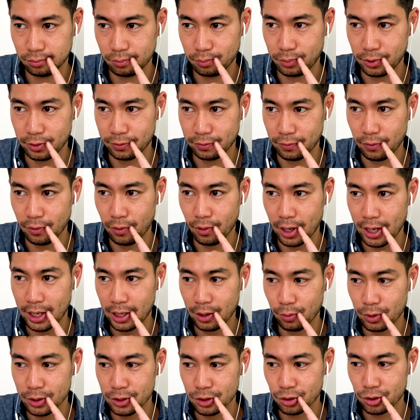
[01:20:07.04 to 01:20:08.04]
before I
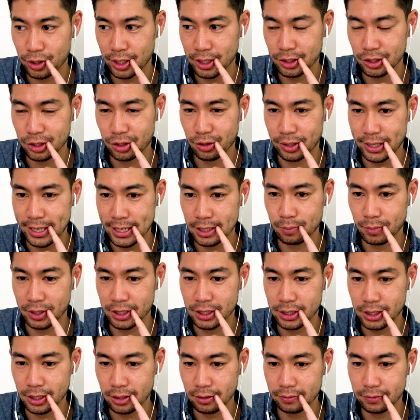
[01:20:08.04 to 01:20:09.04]
was trying to connect
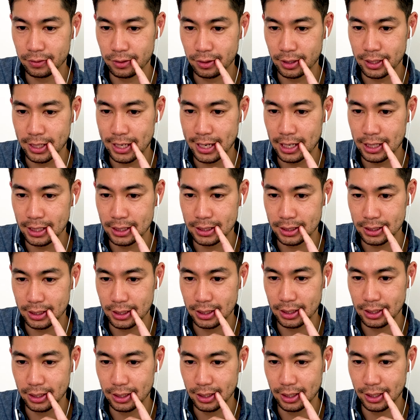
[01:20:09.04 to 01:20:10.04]
myself to the
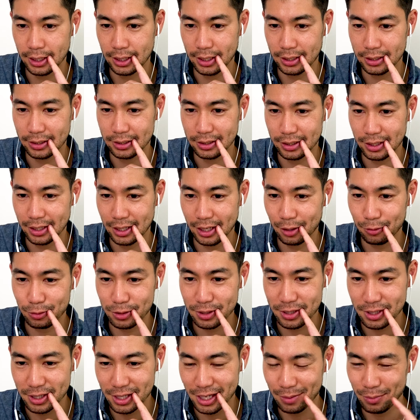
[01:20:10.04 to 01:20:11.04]
character, and yeah, I was
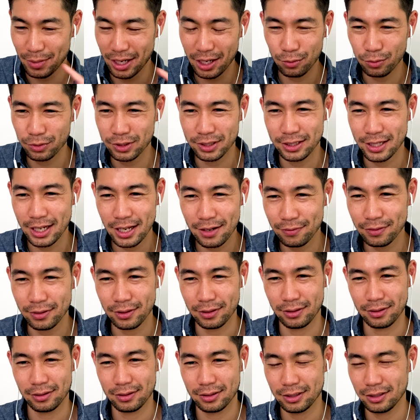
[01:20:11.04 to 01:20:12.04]
the same. I would
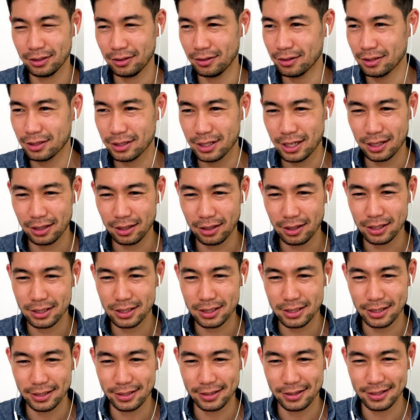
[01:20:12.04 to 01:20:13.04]
never, you know, say lines
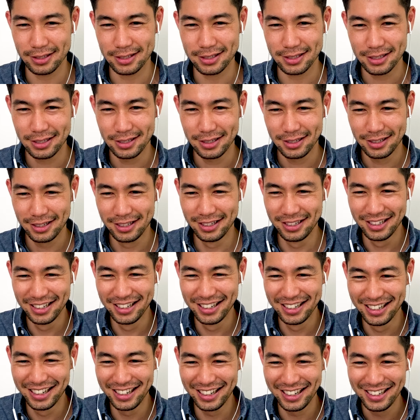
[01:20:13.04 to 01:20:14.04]
like this.
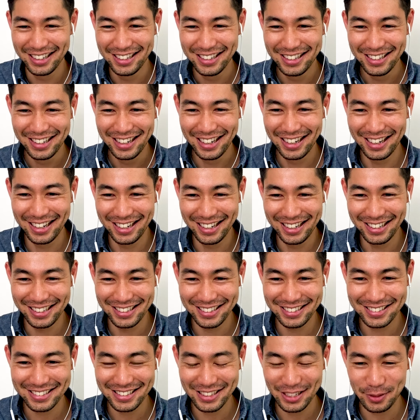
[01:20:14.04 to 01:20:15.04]

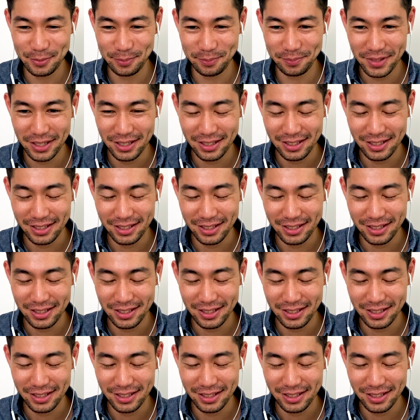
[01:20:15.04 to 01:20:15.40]
And I